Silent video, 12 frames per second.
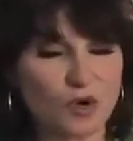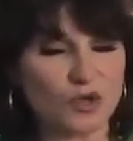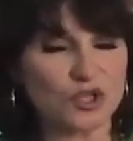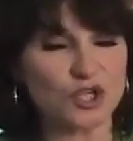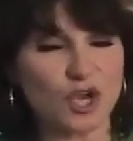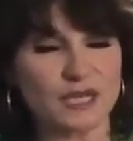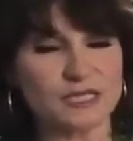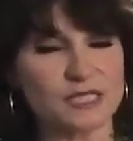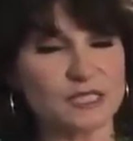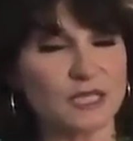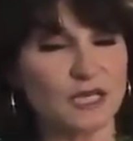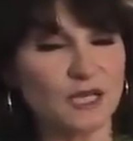are
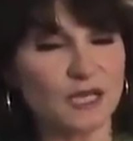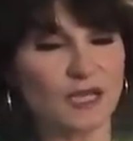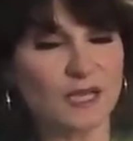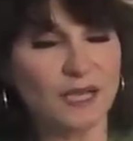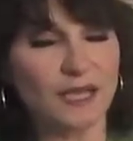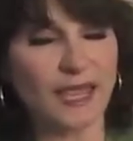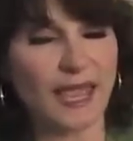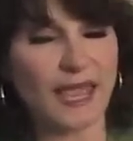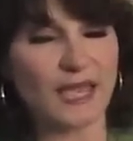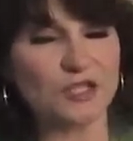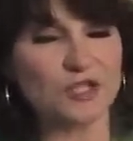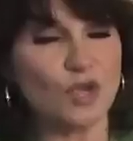just
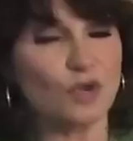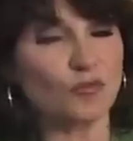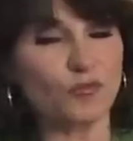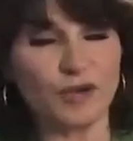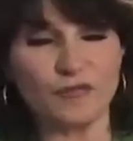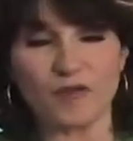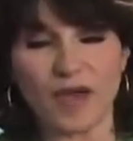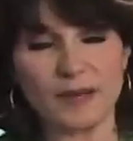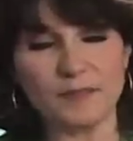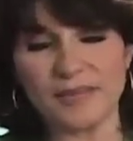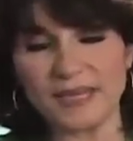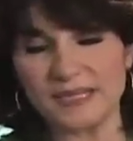canned
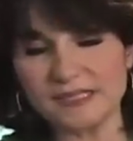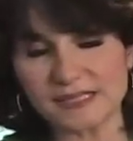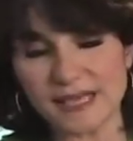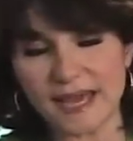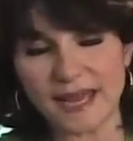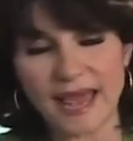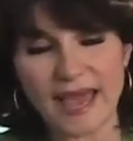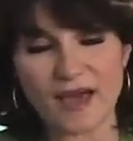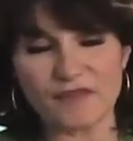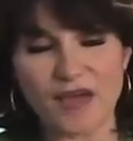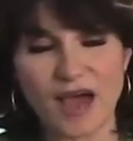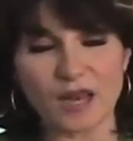refried beans that
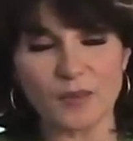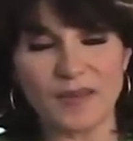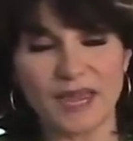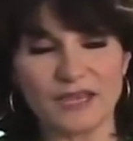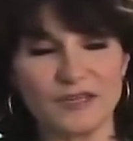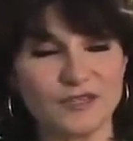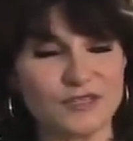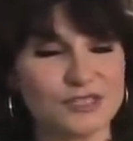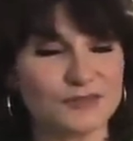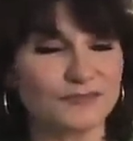have jalapenos